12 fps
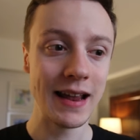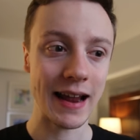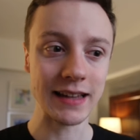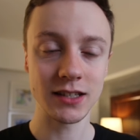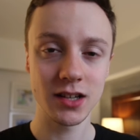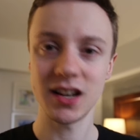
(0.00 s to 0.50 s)

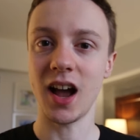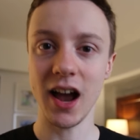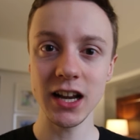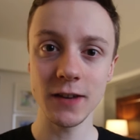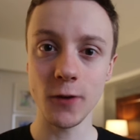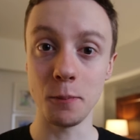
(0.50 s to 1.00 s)
is
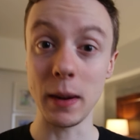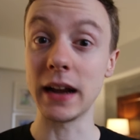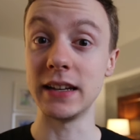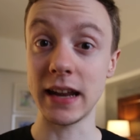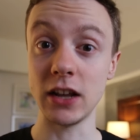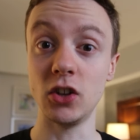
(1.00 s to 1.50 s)
kind of a
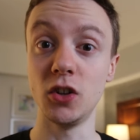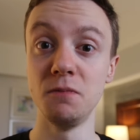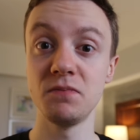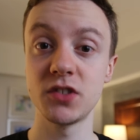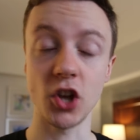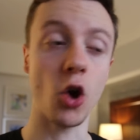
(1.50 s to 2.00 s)
big deal,
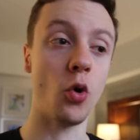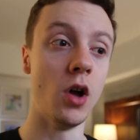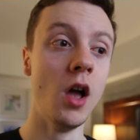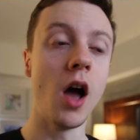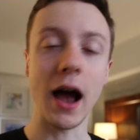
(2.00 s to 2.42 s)
so